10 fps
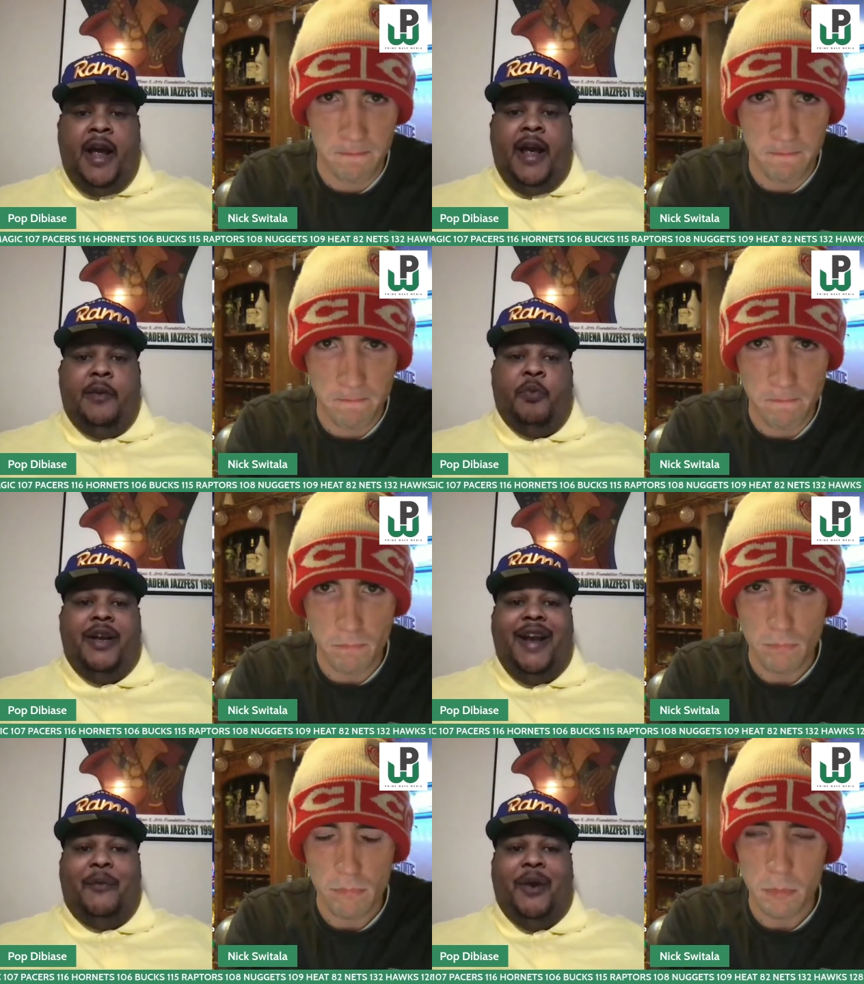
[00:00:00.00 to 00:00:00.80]
Speaker 1: And
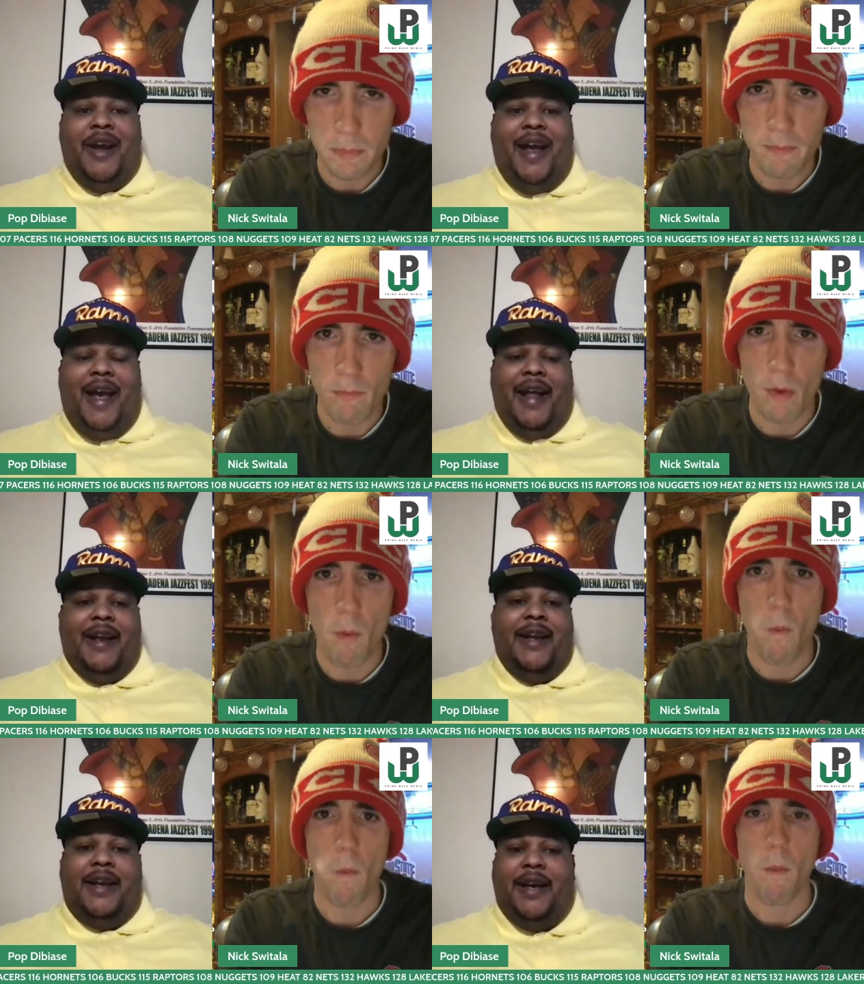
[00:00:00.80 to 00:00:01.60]
when he went ahead
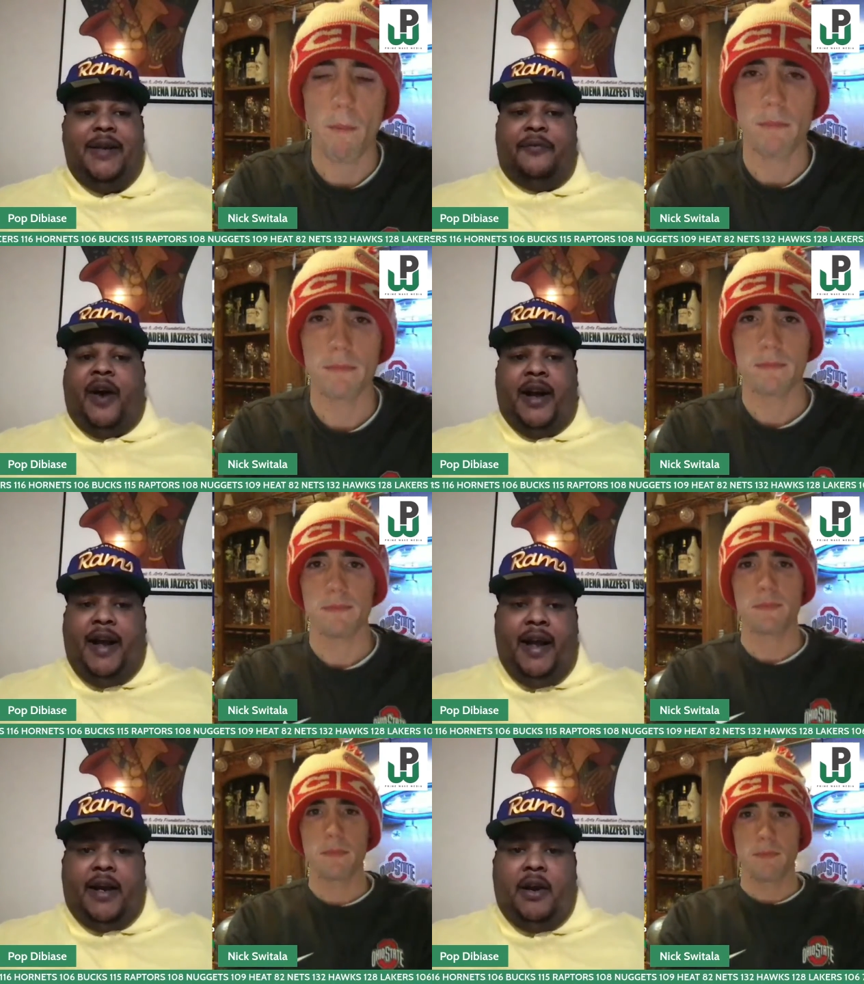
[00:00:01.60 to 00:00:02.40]
and he couldn't find a
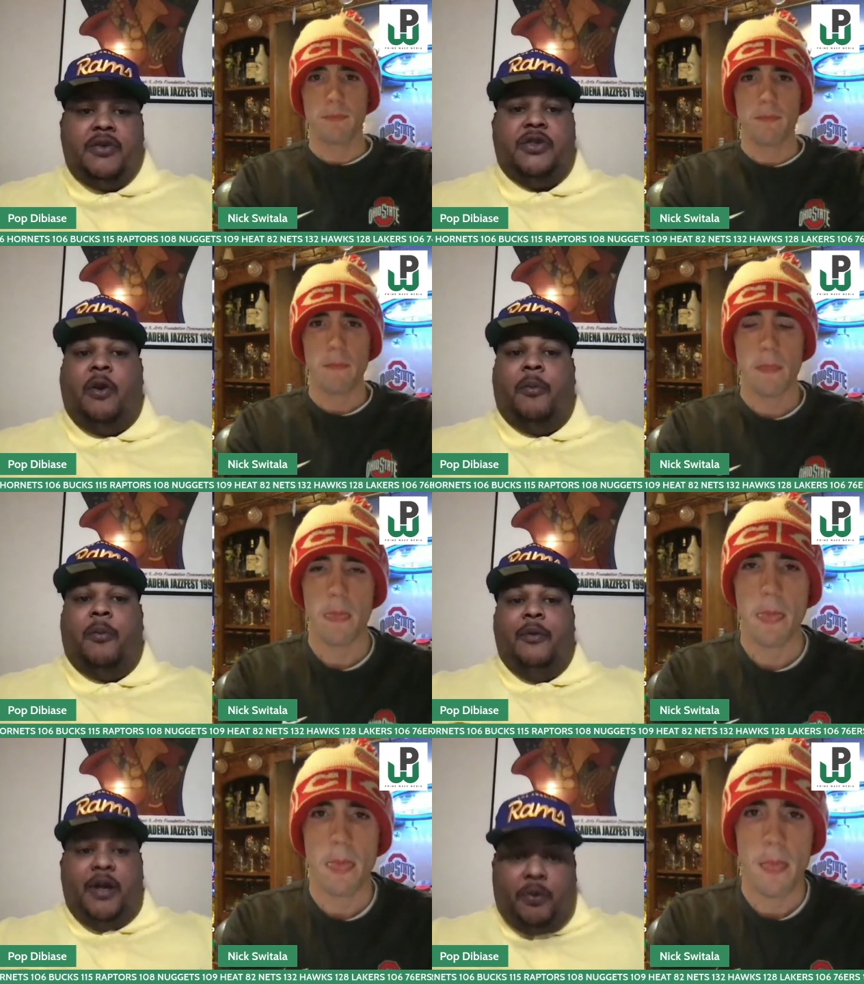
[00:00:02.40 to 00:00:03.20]
head coach,
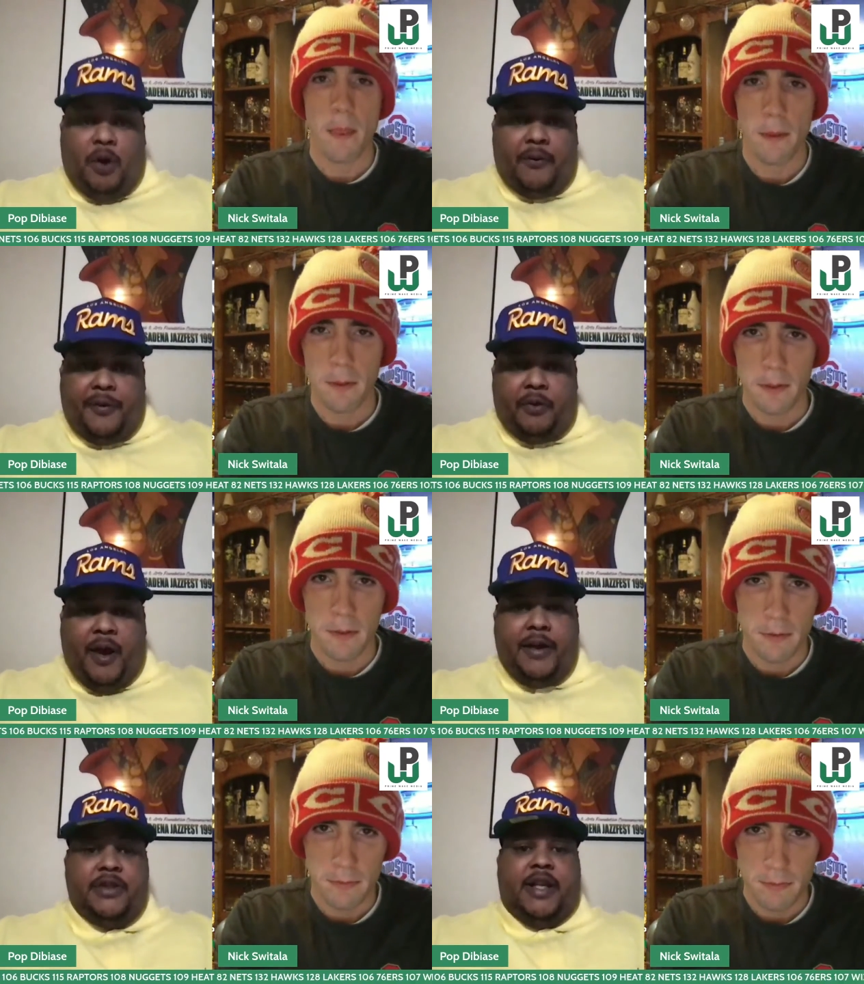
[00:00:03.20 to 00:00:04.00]
nobody wanted to work
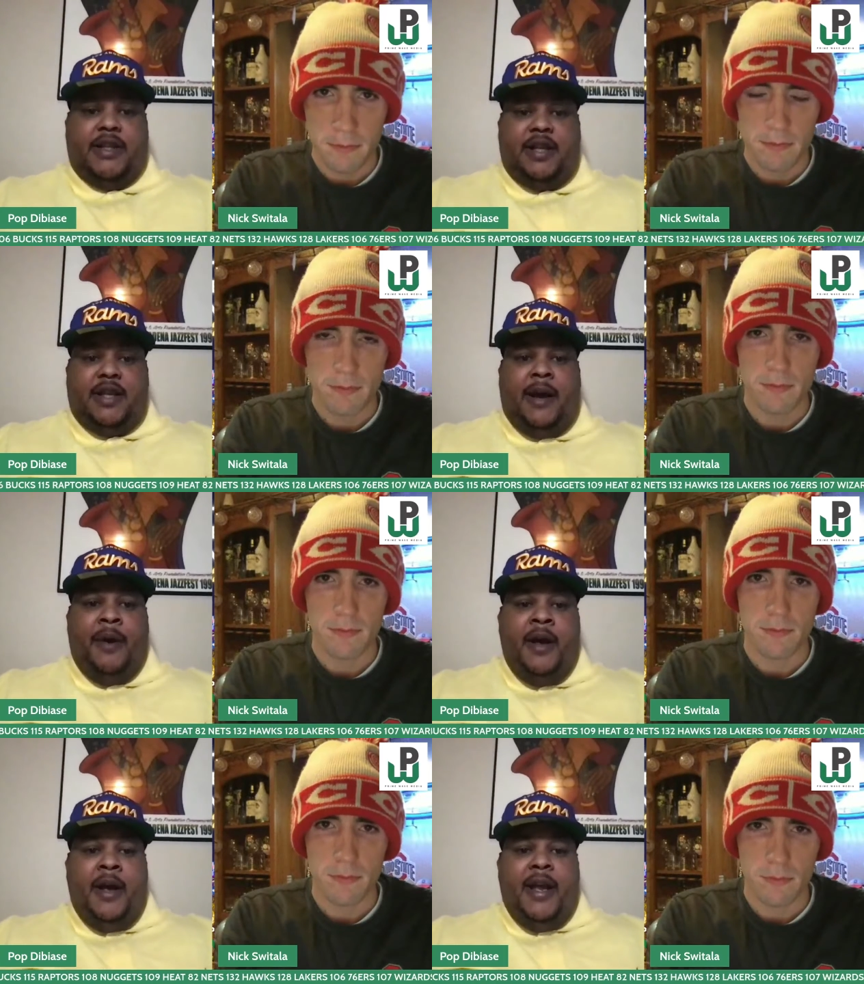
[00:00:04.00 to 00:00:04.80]
for the Raiders at the
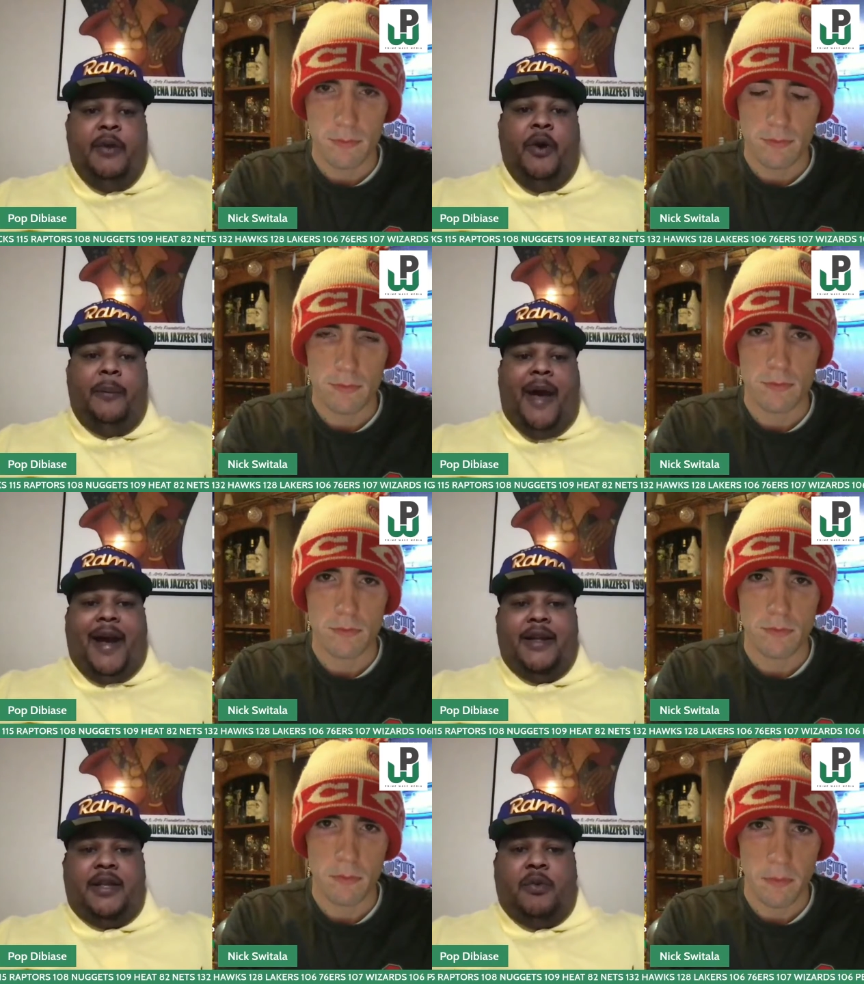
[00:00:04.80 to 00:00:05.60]
time. He went
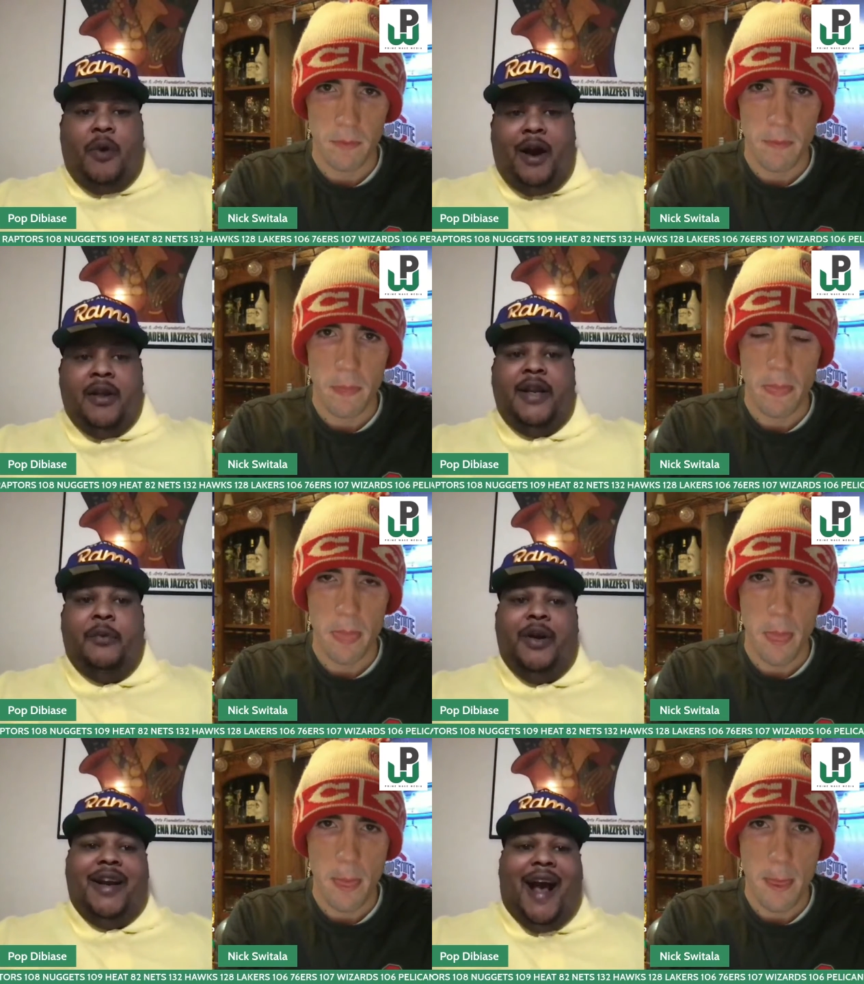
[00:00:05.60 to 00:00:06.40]
back into the well
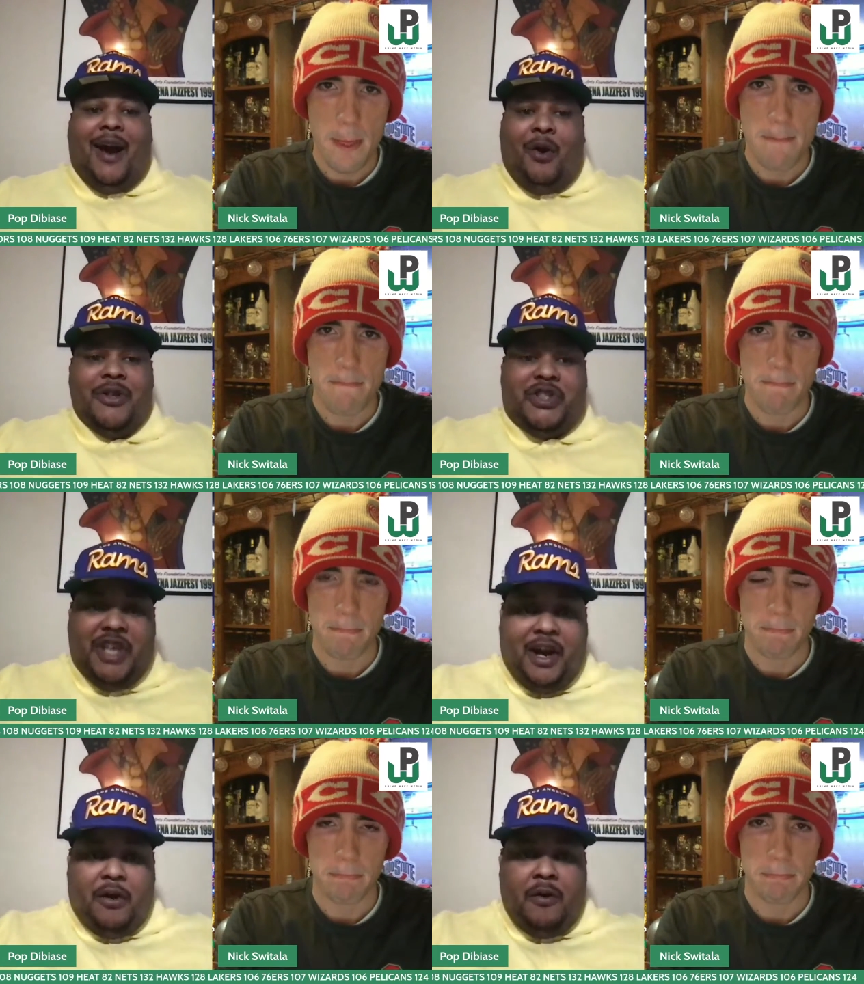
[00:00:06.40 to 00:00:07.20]
and he went and got Art
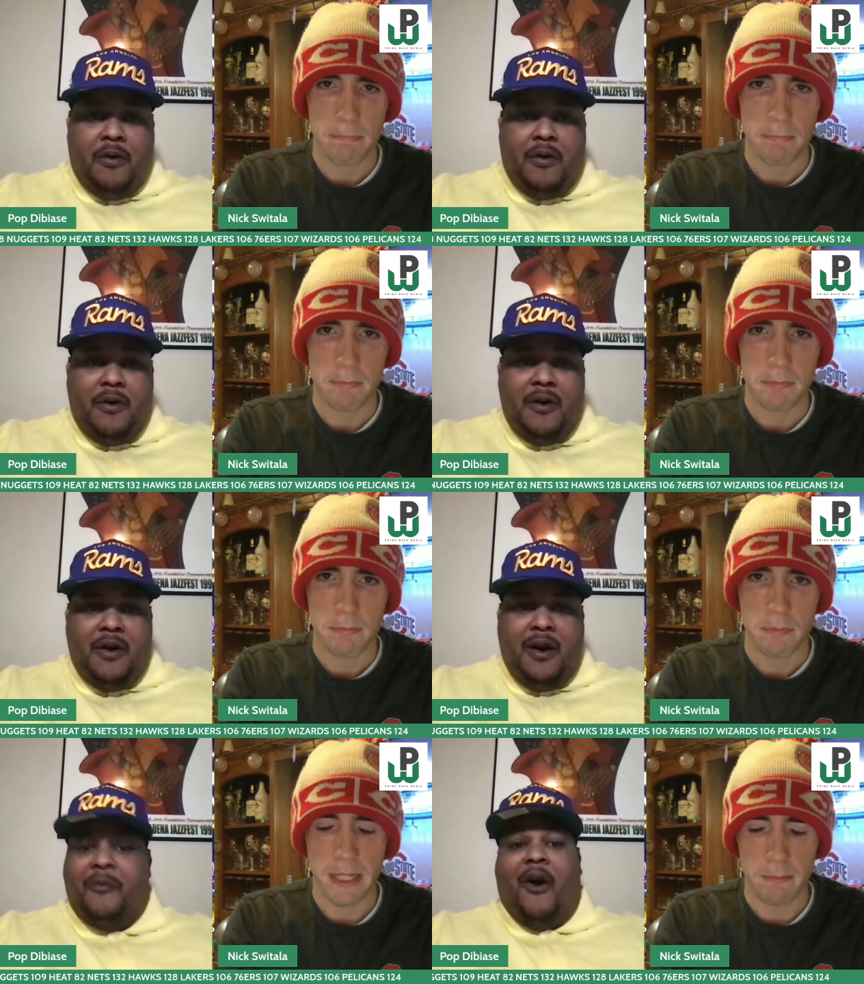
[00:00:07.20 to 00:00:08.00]
Shell
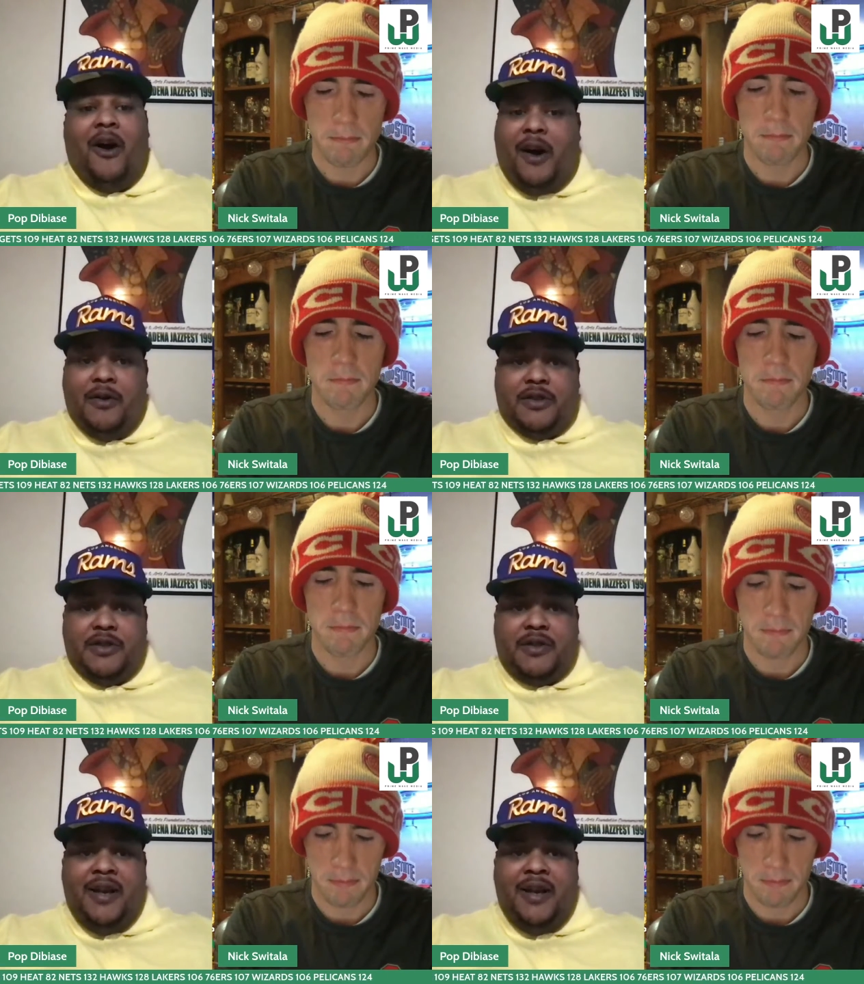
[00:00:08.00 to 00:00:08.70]
yep. of all coaches.